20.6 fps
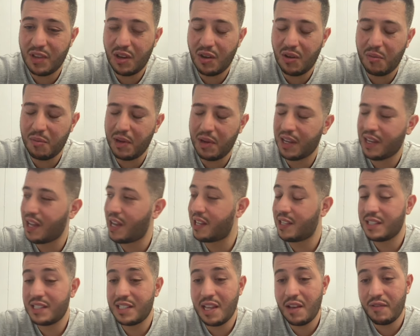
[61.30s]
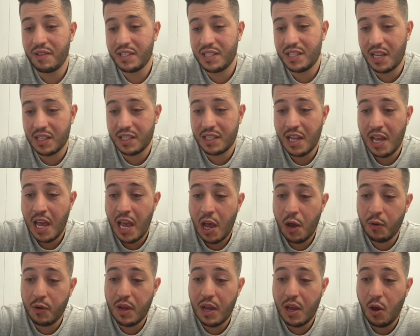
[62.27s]
Oh my God, seven cents.
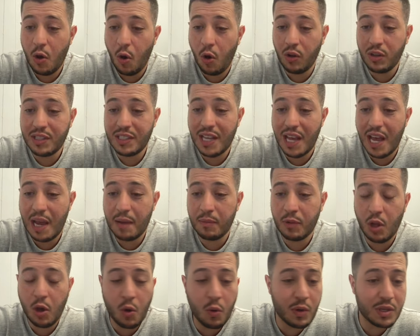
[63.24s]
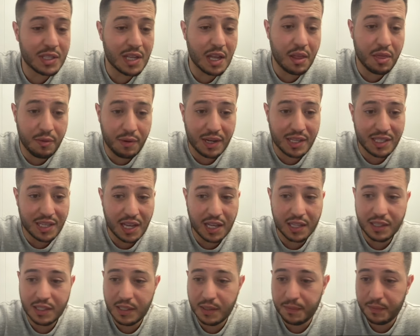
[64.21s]
All time low was at three
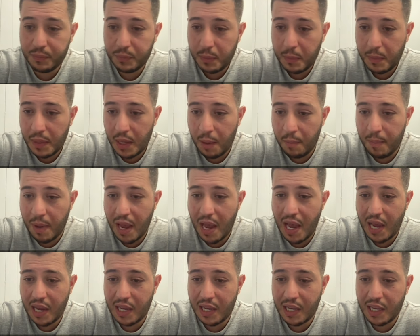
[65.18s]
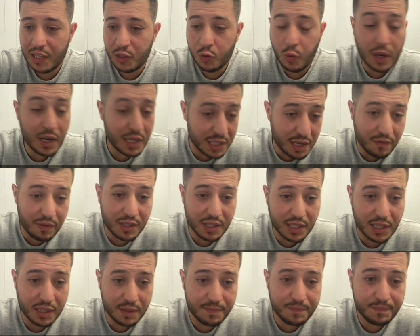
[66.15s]
cents back in
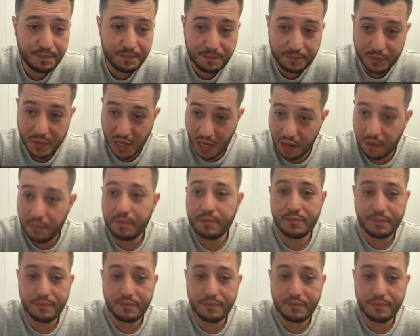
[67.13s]
2017. Yeah.